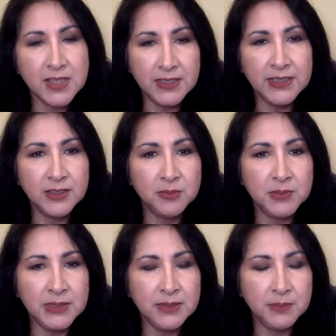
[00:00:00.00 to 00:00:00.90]
studying to
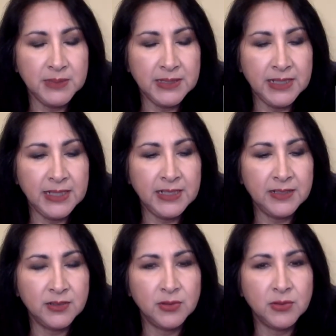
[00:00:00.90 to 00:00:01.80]
be a
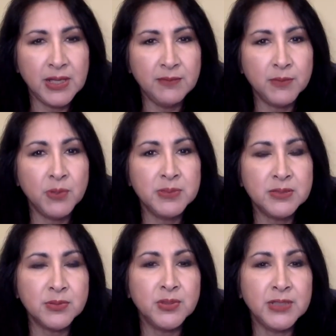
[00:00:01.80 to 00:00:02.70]
PA, do you have
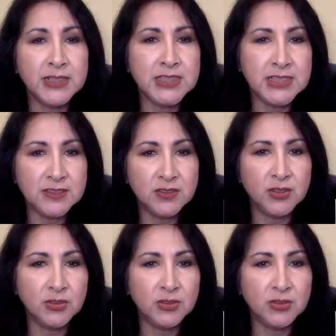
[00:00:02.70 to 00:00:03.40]
moments where you get a chance